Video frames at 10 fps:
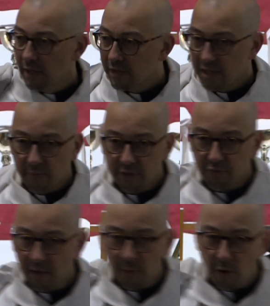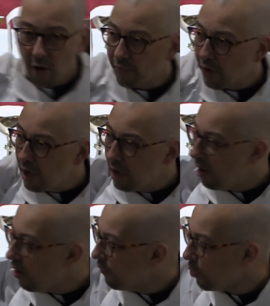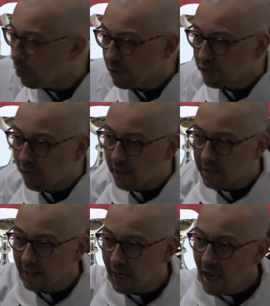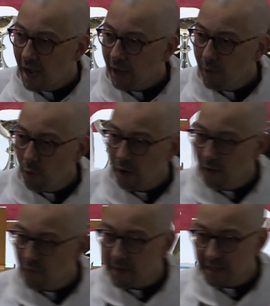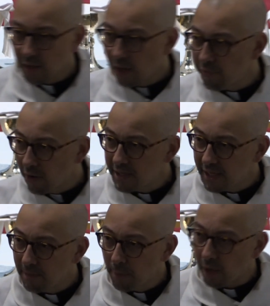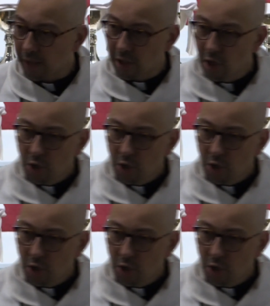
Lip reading: Some of us ride them quite often. I love horse riding. And what I love about it, it's not like riding a bike.